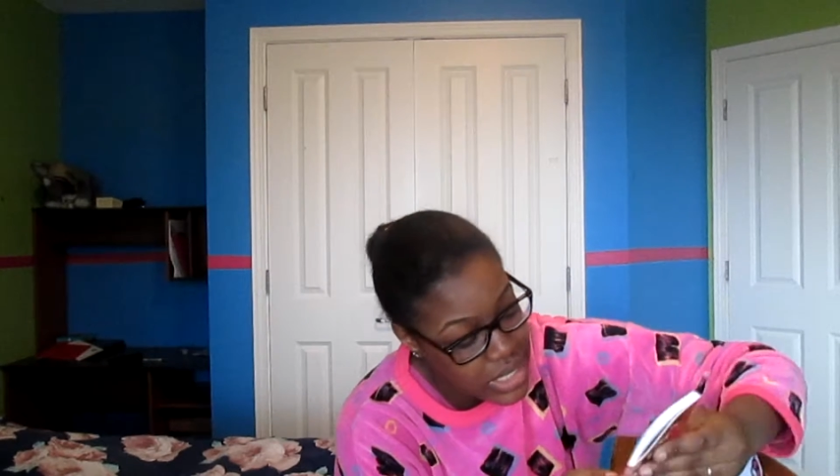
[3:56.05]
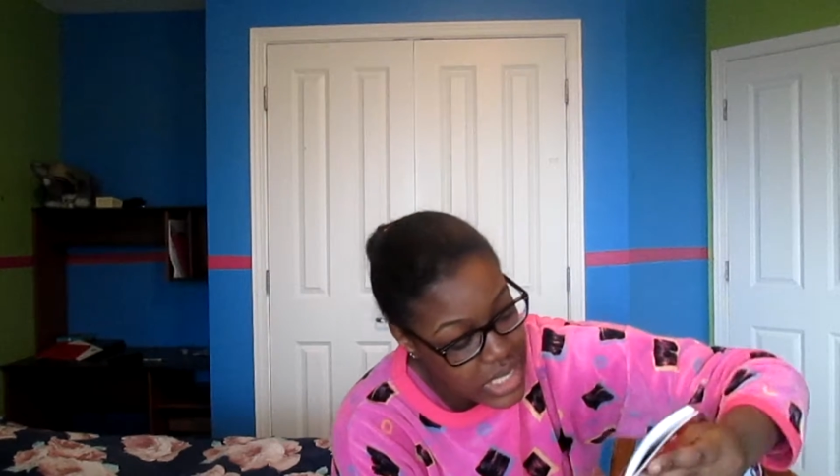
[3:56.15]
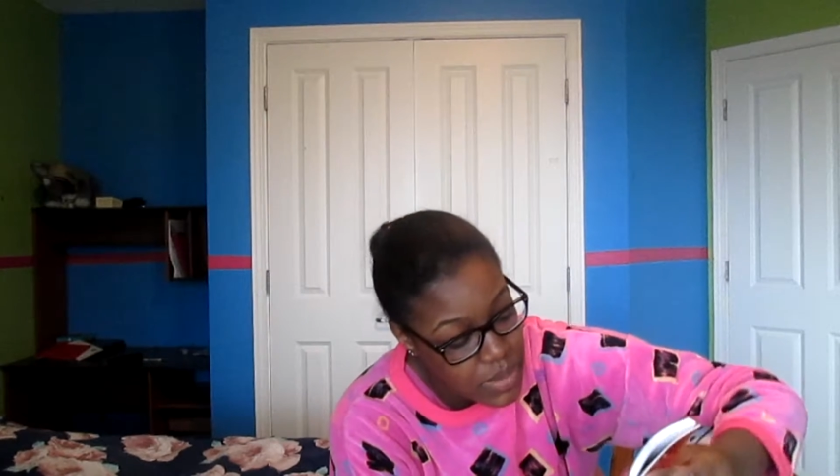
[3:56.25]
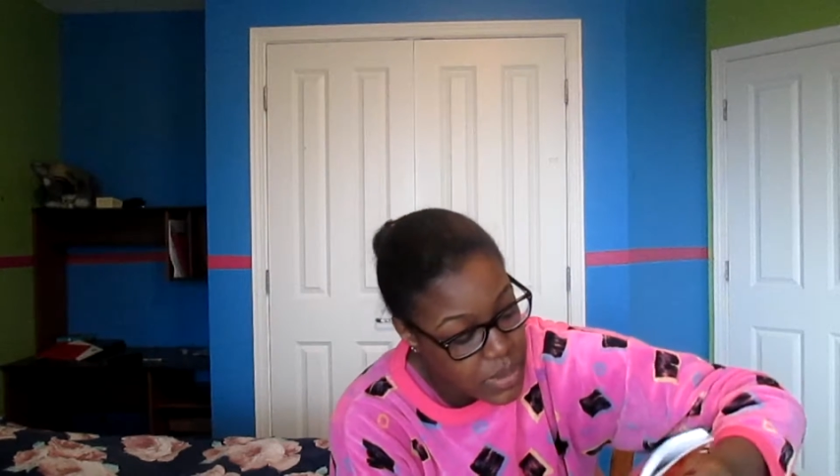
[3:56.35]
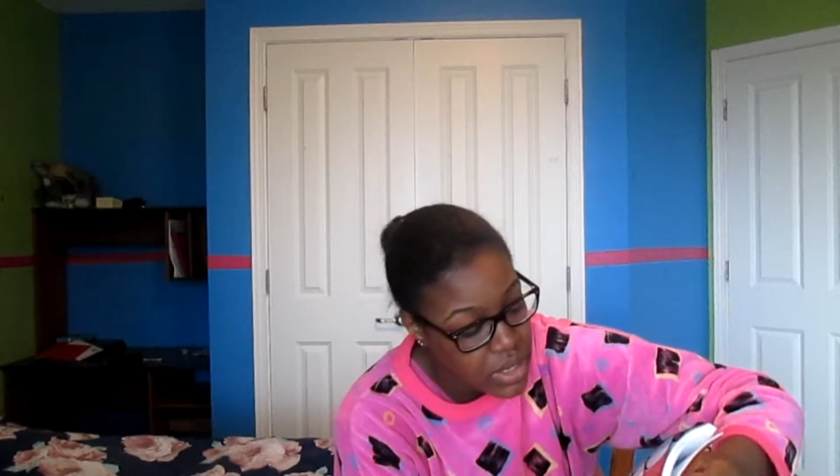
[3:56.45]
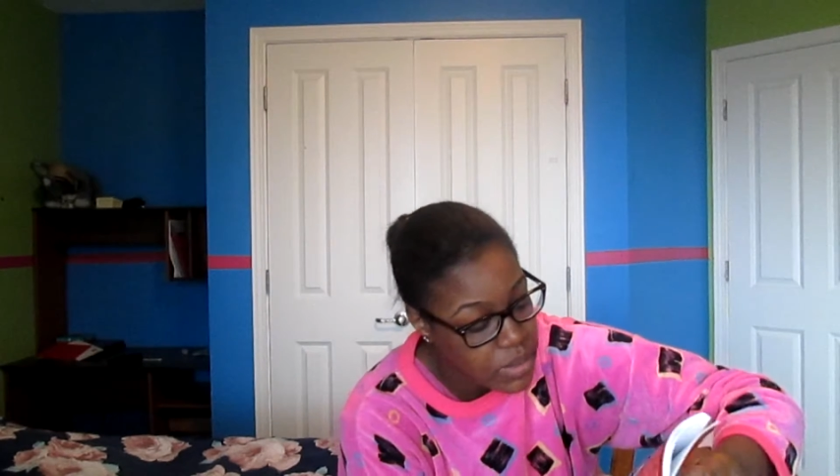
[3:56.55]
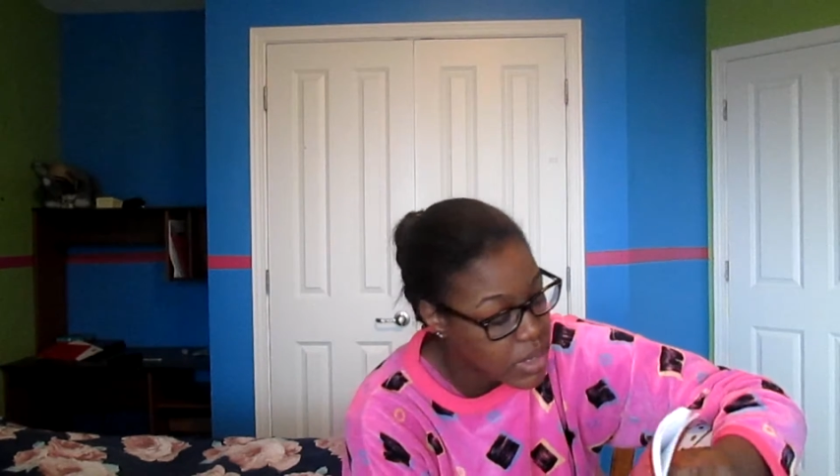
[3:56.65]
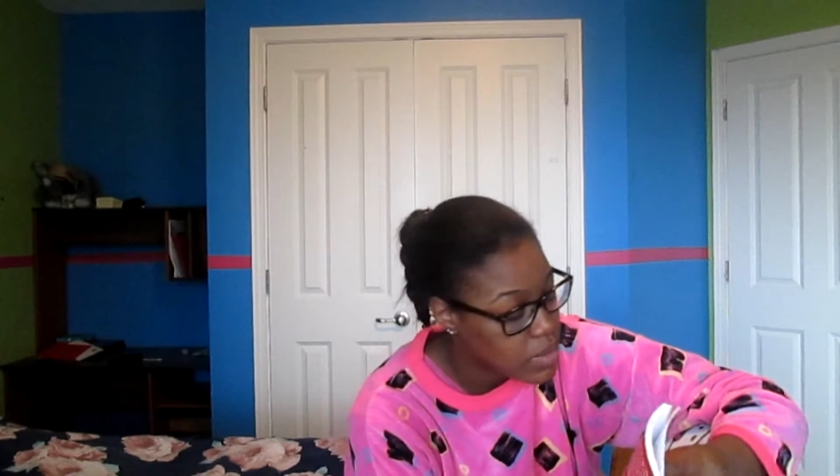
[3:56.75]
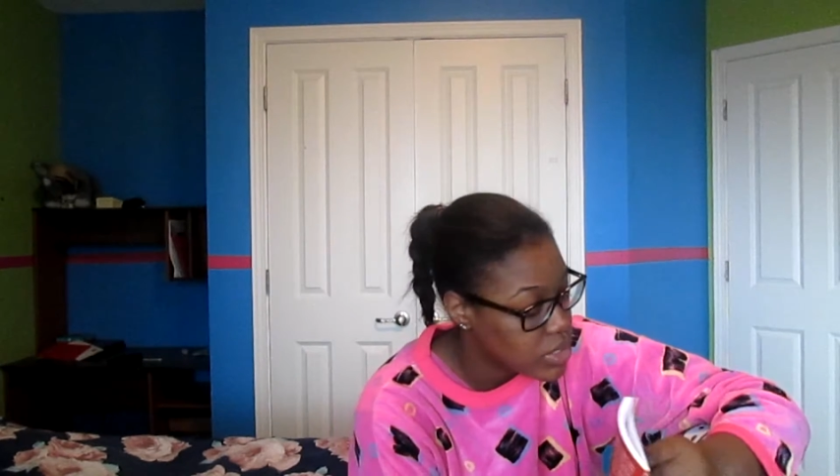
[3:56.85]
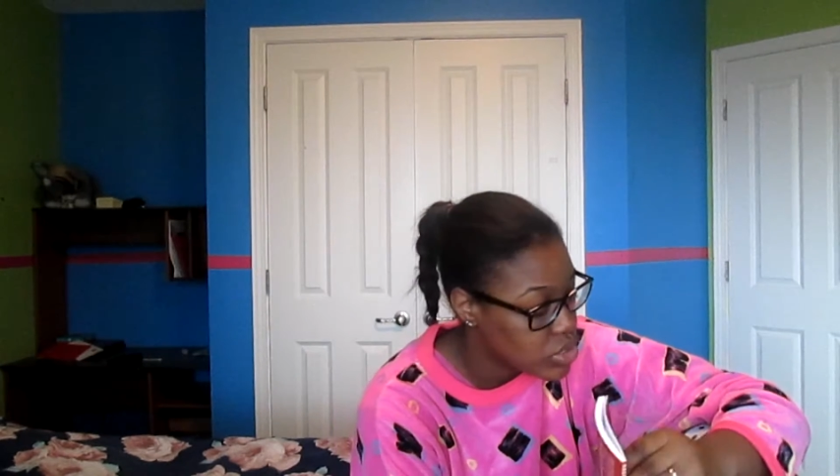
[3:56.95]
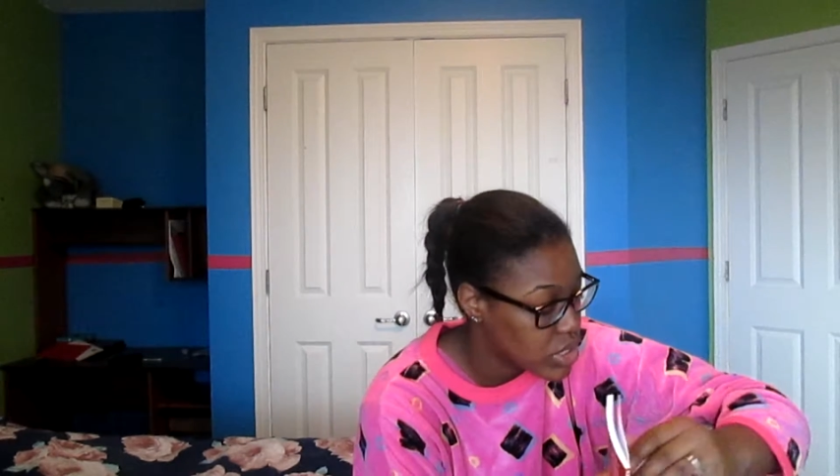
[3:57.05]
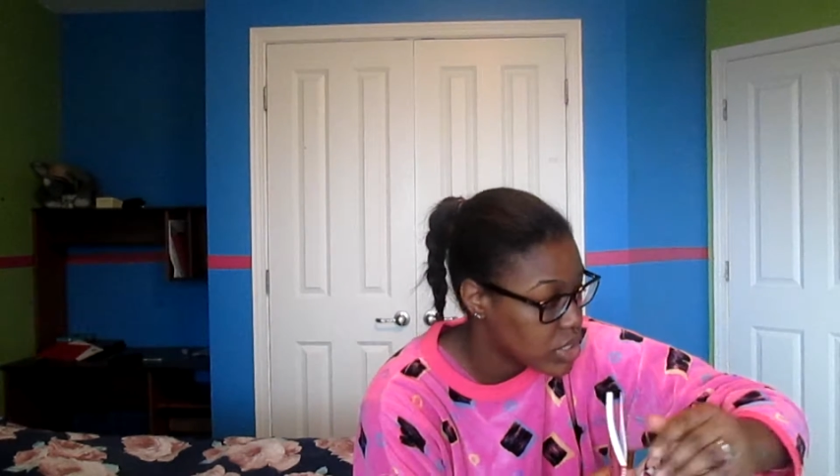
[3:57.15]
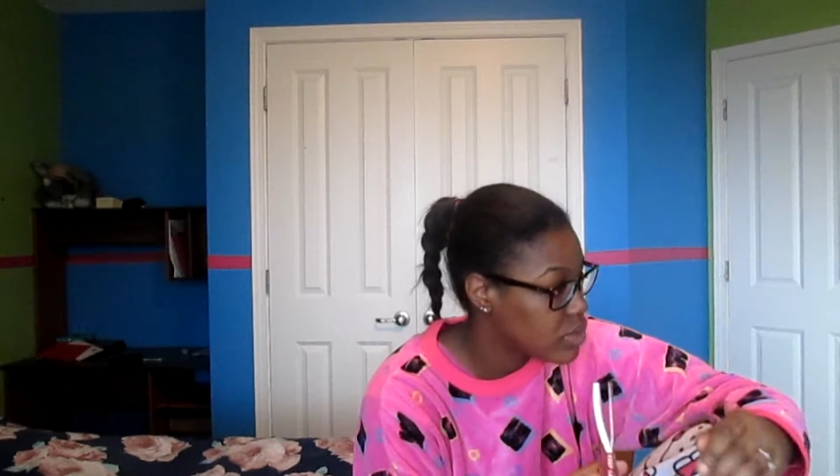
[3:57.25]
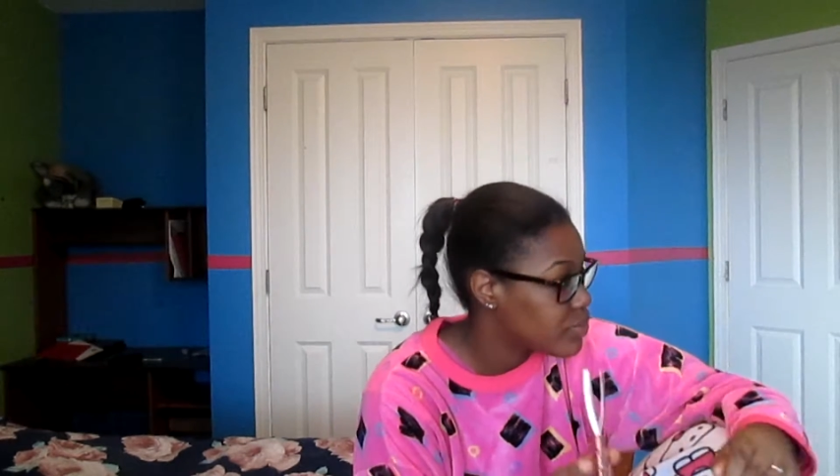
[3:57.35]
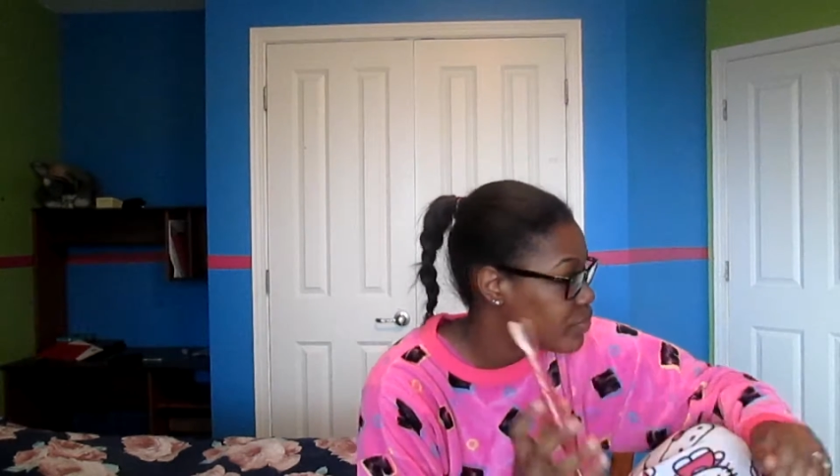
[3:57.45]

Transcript: and Spirit Publishing.